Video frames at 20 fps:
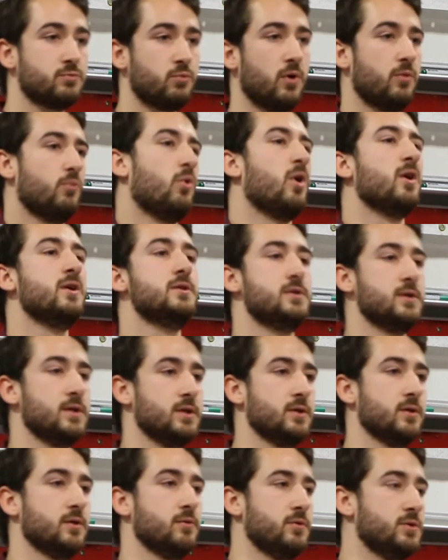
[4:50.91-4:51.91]
What, what is the
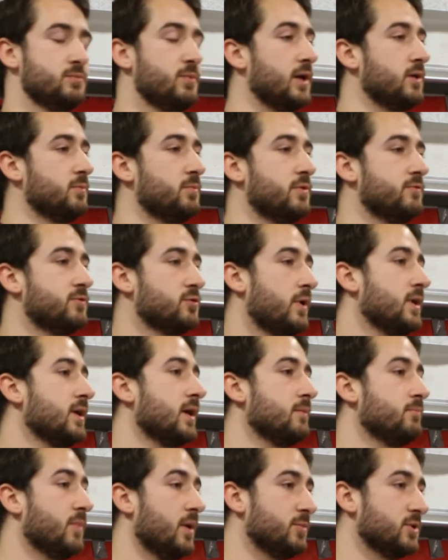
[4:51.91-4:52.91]
EU? It's made up of
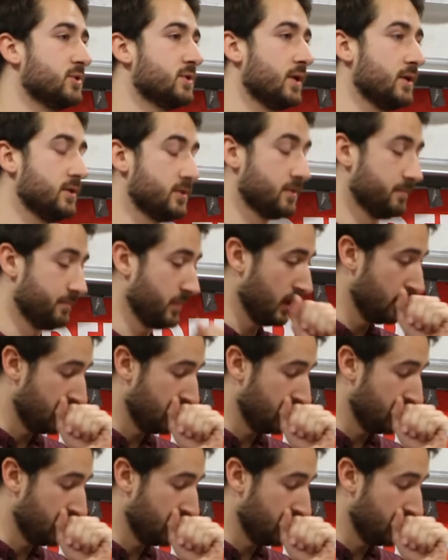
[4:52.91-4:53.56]
28 member states.